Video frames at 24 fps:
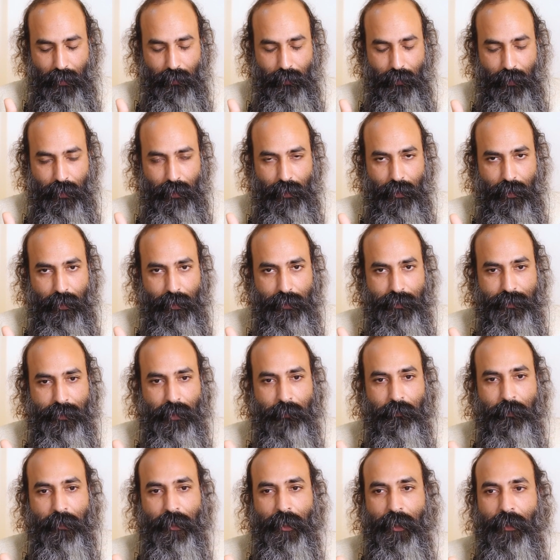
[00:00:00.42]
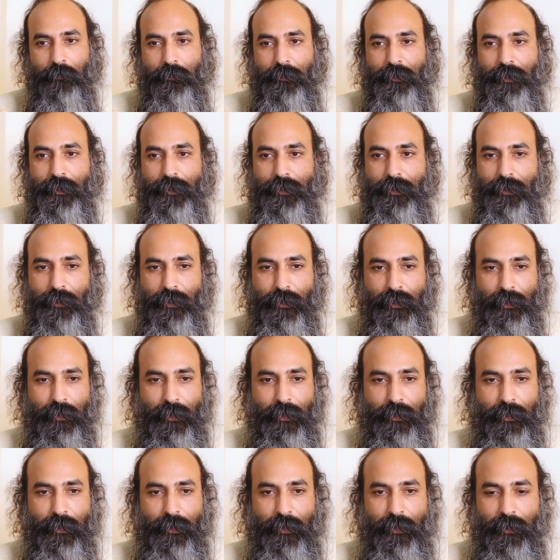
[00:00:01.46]
there are sometimes
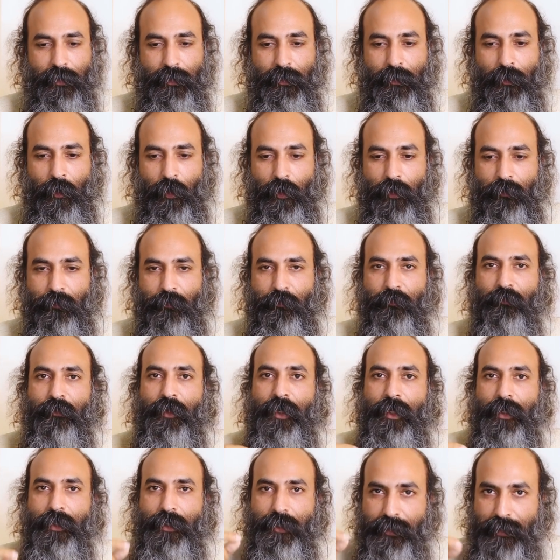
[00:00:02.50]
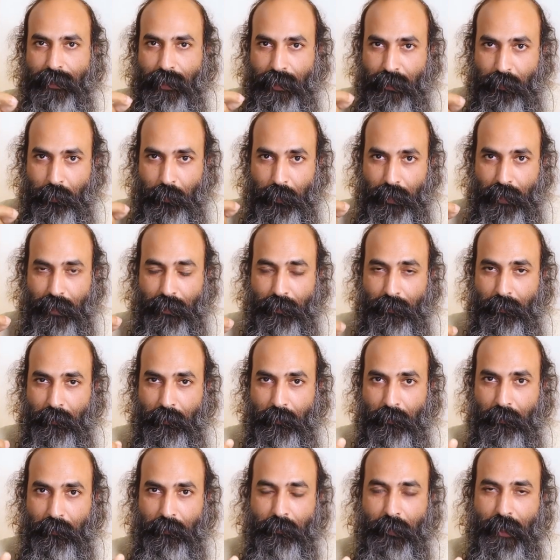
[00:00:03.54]
a lot of fears that we
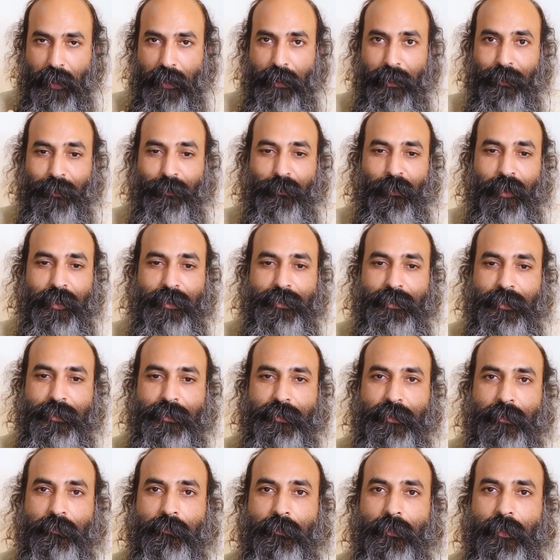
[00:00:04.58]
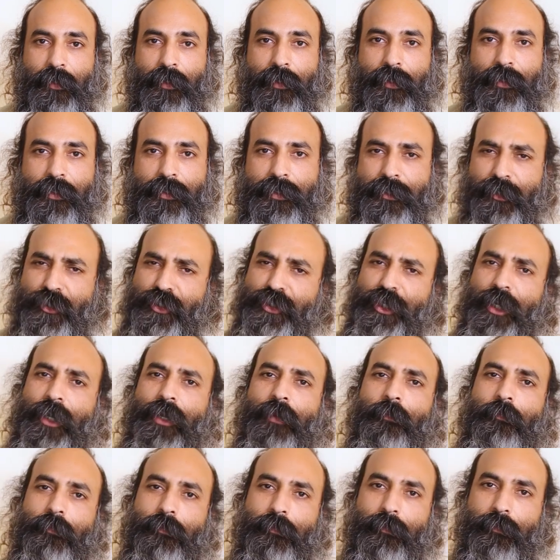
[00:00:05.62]
build into our system.
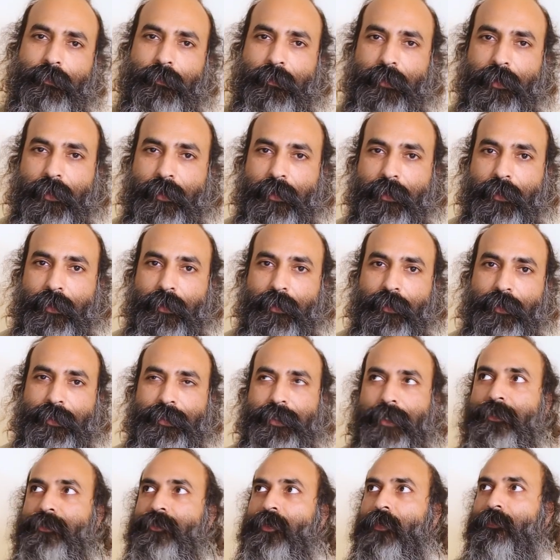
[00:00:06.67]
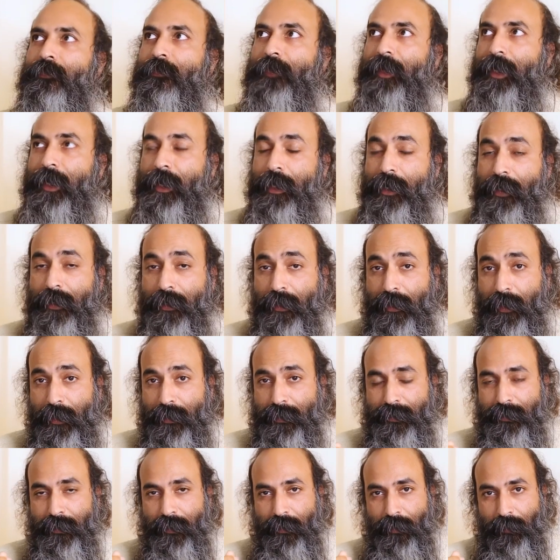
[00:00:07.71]
Shame, the sense of guilt,
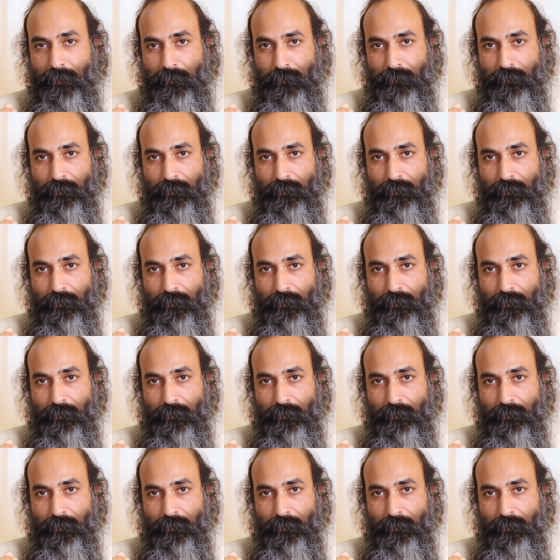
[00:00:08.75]
let's say.